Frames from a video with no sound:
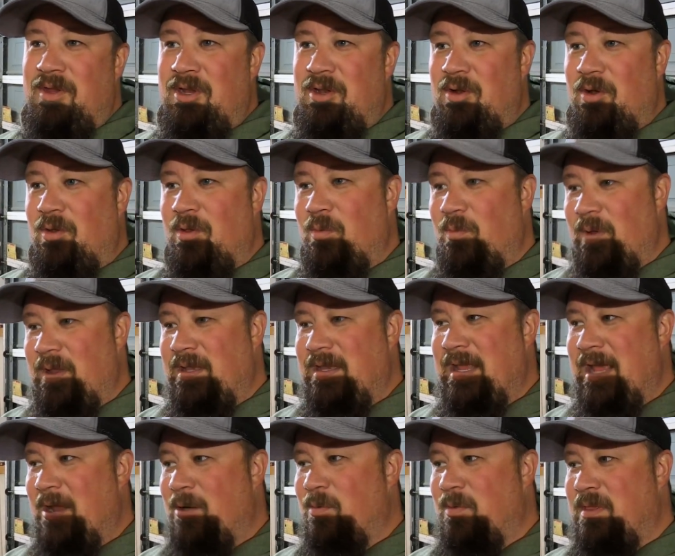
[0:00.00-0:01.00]
you know, that went
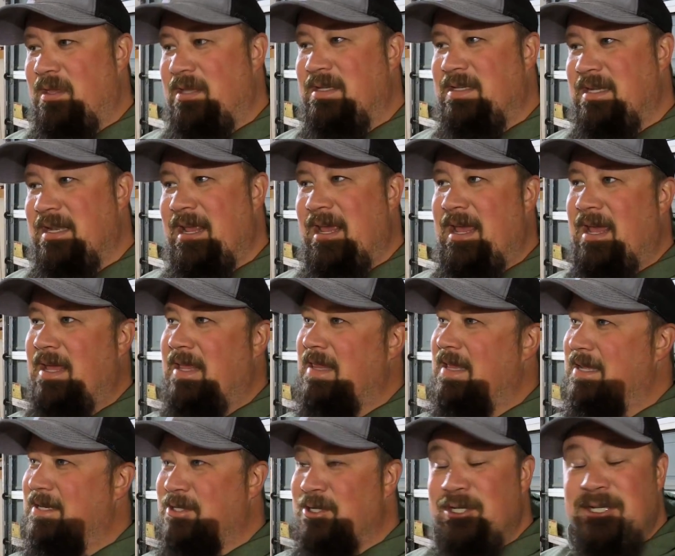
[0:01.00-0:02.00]
down with it today,
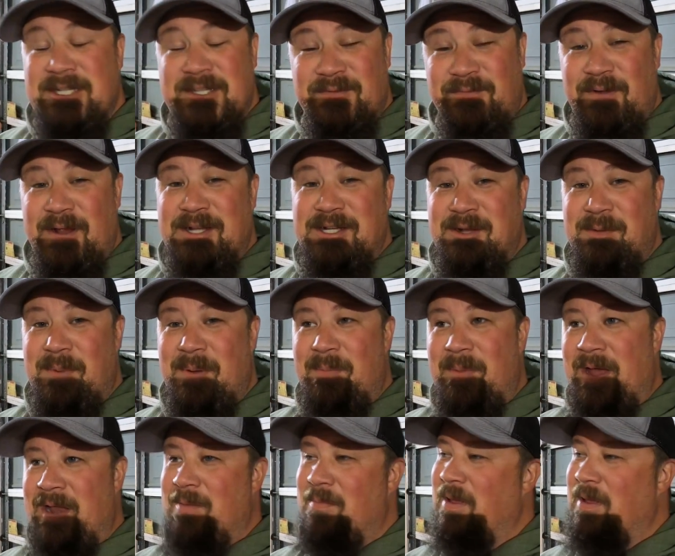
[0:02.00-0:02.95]
these are just fresh on my mind.